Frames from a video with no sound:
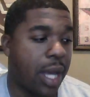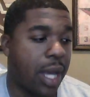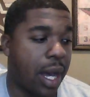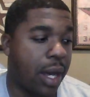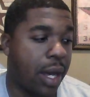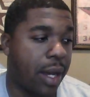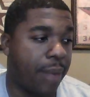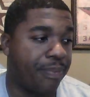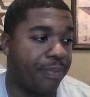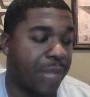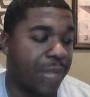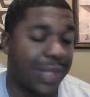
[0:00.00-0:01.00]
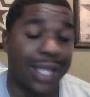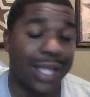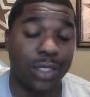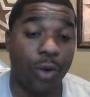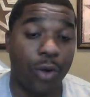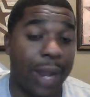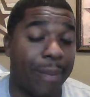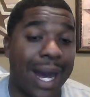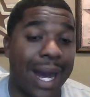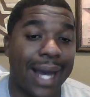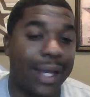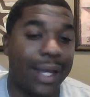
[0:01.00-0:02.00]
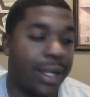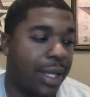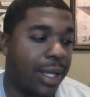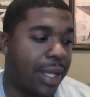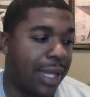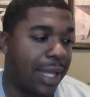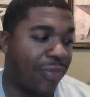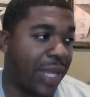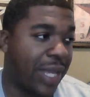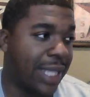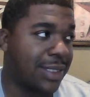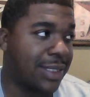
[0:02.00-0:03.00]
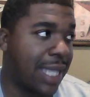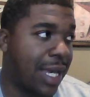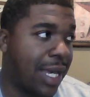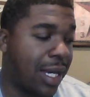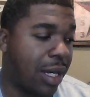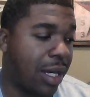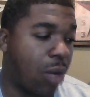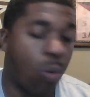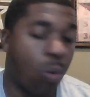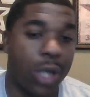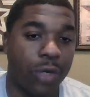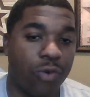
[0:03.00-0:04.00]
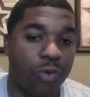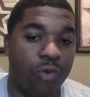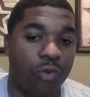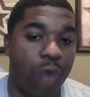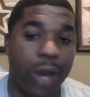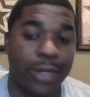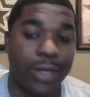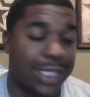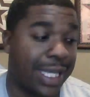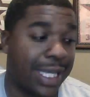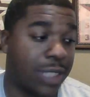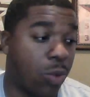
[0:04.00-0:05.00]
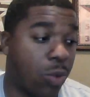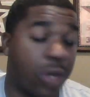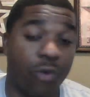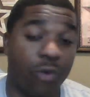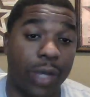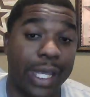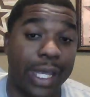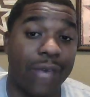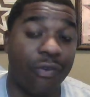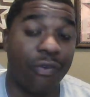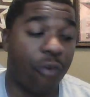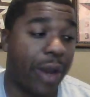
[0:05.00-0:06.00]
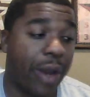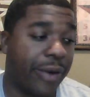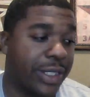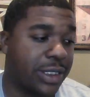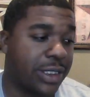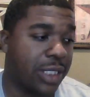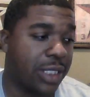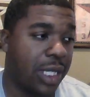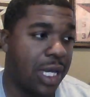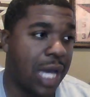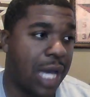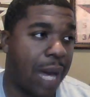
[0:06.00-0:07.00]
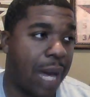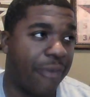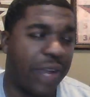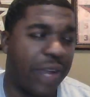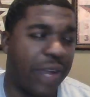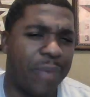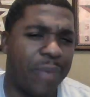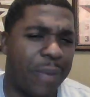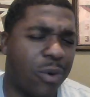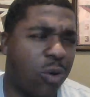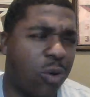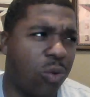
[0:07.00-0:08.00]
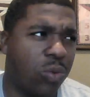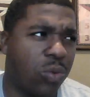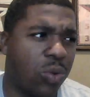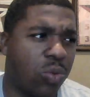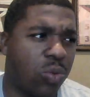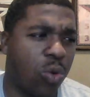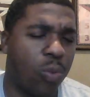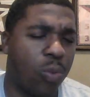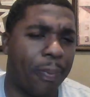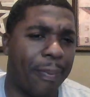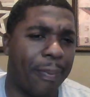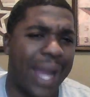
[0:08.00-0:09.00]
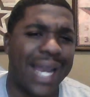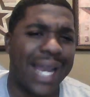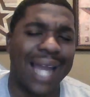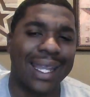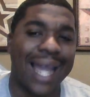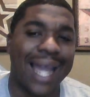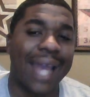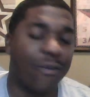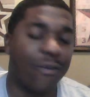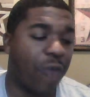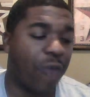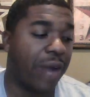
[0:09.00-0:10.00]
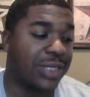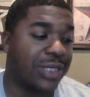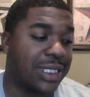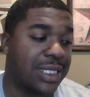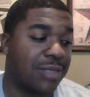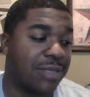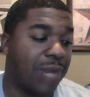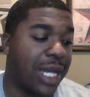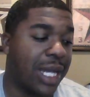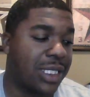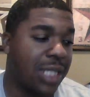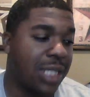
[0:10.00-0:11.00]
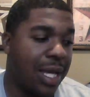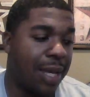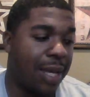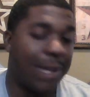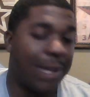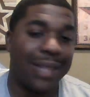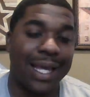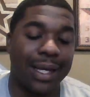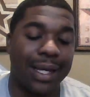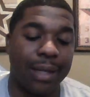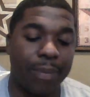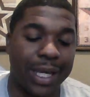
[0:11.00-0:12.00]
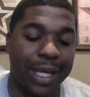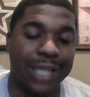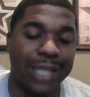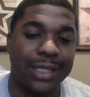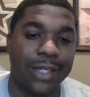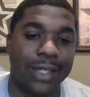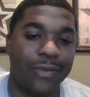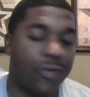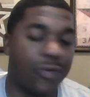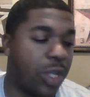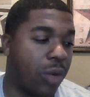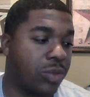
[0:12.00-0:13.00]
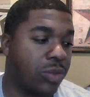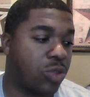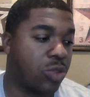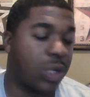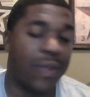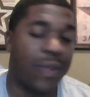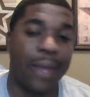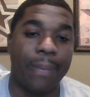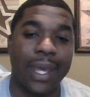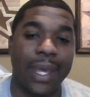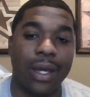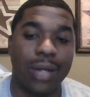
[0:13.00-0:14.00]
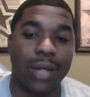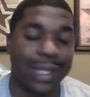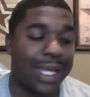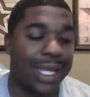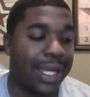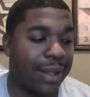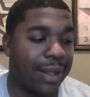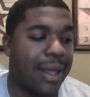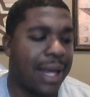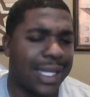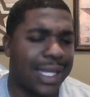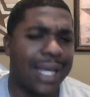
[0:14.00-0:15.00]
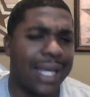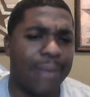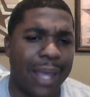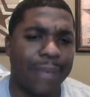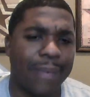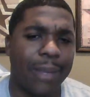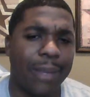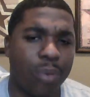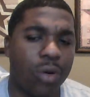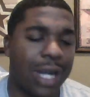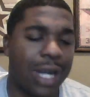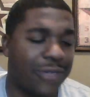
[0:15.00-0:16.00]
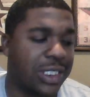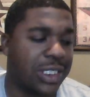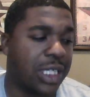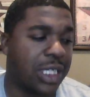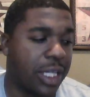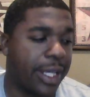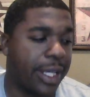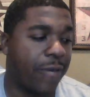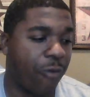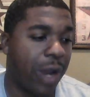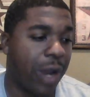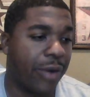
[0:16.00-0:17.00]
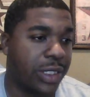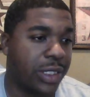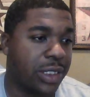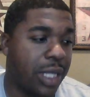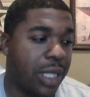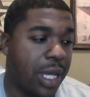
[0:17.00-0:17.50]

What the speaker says: I think it's a great buy. I think it's a wonderful fragrance. I think it's a wonderful gift fragrance for even people who might not like fragrances as much. And I think because of, you know, sort of the appeal, I think it may be pulled off as a good gift fragrance.